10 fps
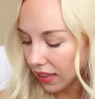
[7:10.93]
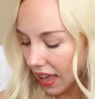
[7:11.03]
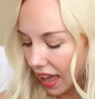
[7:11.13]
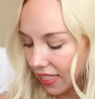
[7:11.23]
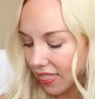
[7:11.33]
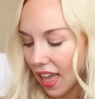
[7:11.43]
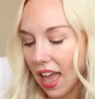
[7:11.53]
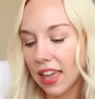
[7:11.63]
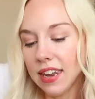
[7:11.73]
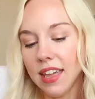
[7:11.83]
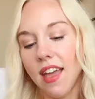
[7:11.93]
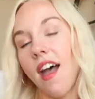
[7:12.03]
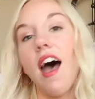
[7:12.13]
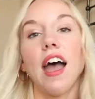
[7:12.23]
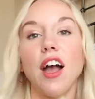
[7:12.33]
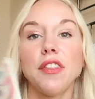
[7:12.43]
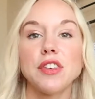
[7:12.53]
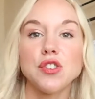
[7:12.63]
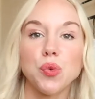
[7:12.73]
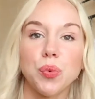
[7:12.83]
Okay, then I got
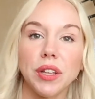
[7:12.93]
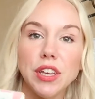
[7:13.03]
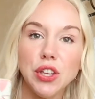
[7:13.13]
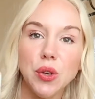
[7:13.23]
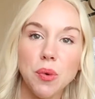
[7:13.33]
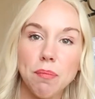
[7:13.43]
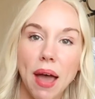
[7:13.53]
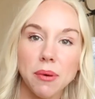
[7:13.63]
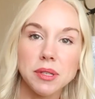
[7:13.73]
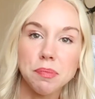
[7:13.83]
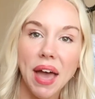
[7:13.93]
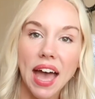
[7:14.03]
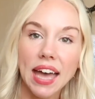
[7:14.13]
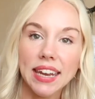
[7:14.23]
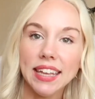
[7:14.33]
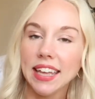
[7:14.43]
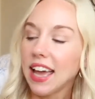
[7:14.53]
this really cute mouse pad.